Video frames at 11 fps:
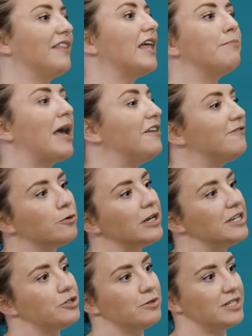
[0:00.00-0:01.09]
and they may fall
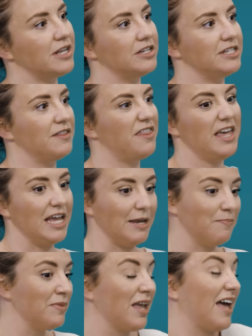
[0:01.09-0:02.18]
into a certain
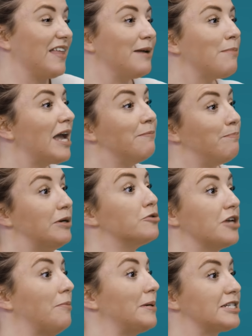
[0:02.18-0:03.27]
theme and they may
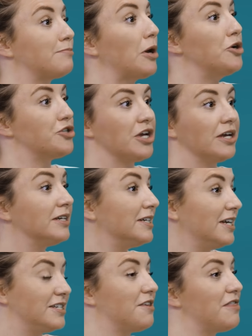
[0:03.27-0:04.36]
build up exposure
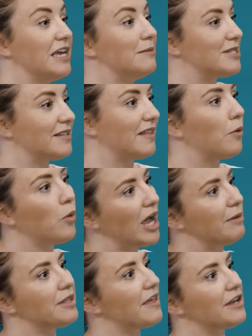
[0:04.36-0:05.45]
to themes in that way,
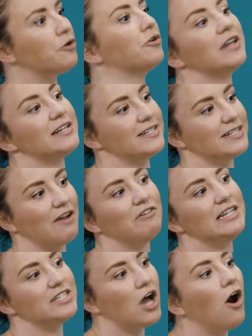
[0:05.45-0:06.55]
but they're not
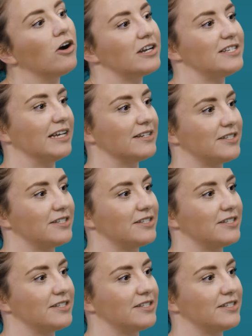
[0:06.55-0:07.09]
necessarily targeting